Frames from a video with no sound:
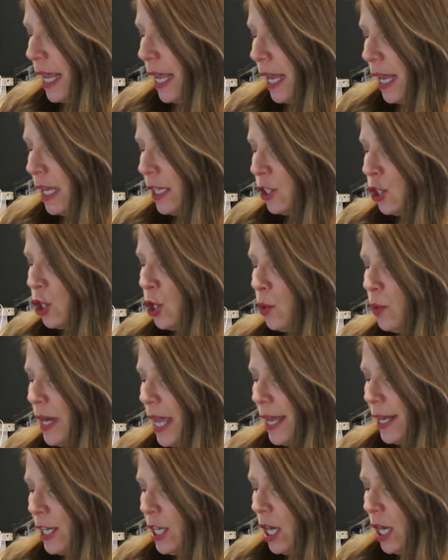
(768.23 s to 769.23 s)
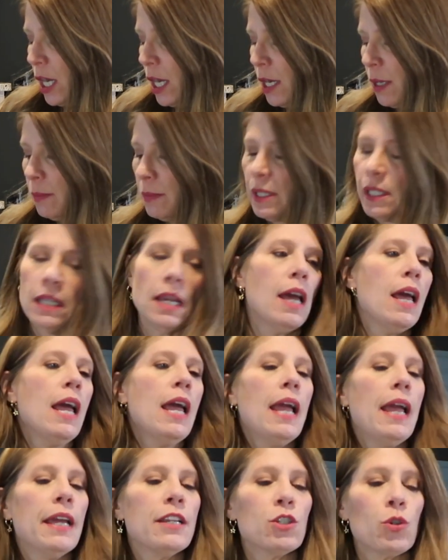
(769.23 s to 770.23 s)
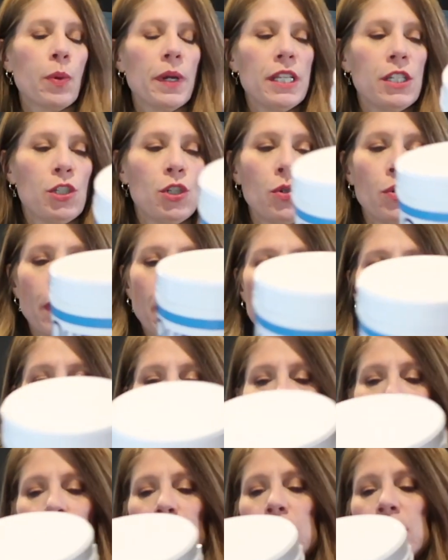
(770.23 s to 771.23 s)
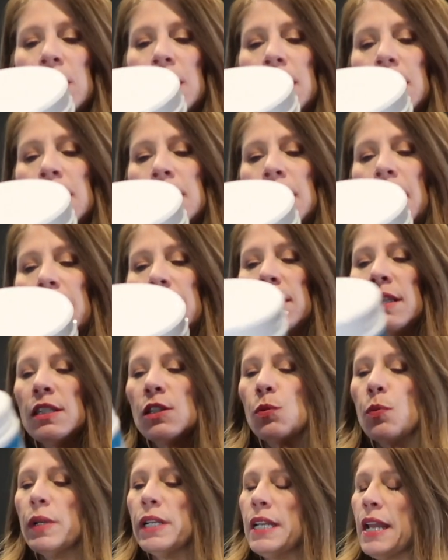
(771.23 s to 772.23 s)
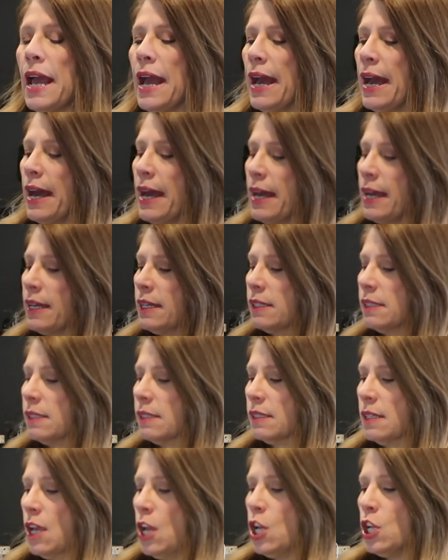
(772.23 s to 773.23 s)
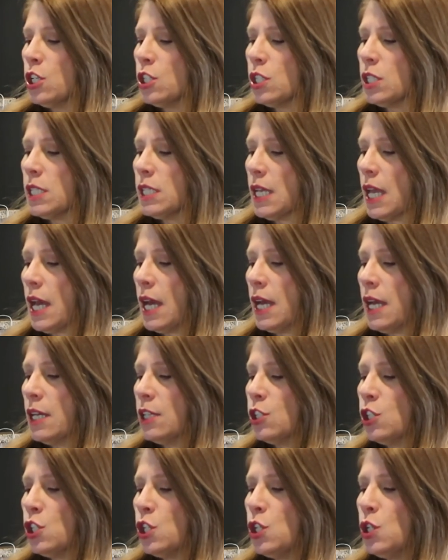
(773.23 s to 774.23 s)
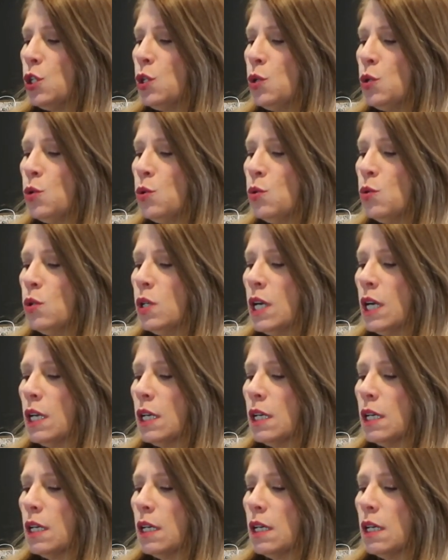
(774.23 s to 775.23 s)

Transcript: and two net carbs and twenty-two grams of protein. This one has uh, two,